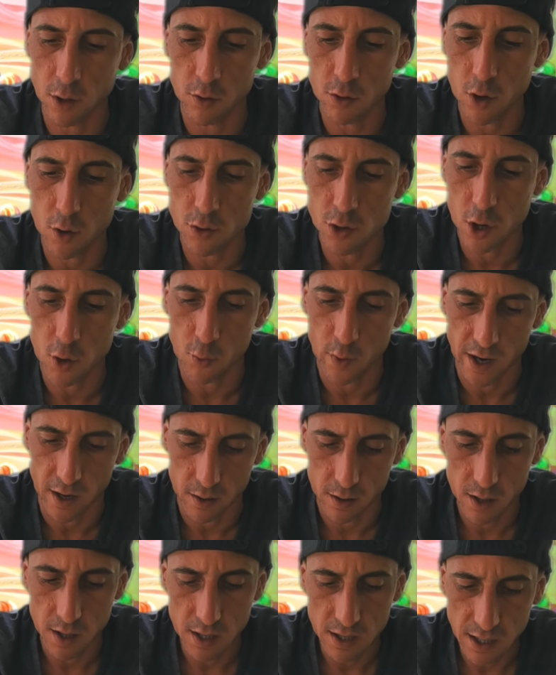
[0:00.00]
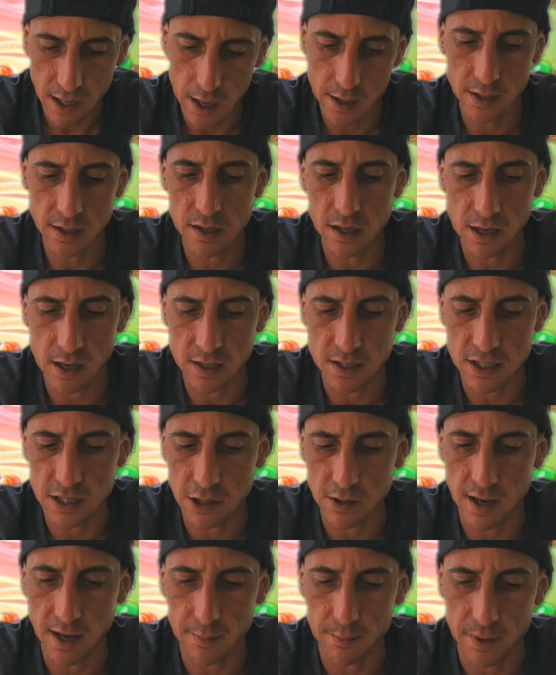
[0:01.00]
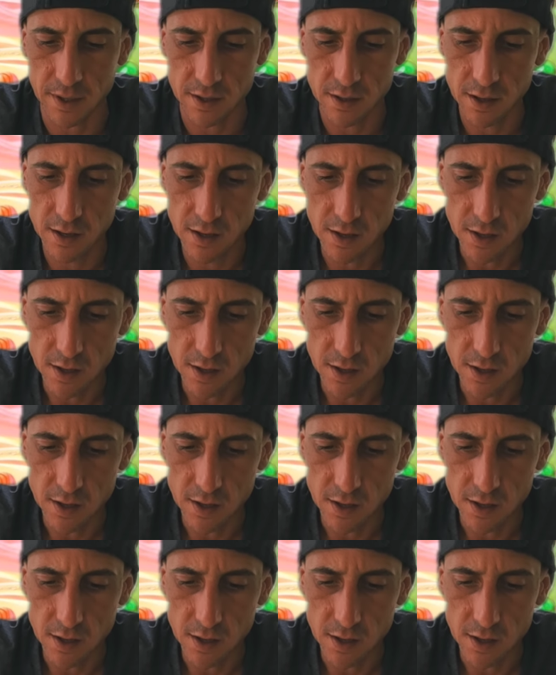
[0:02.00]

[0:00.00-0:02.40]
Don't go nowhere. Anything could still happen.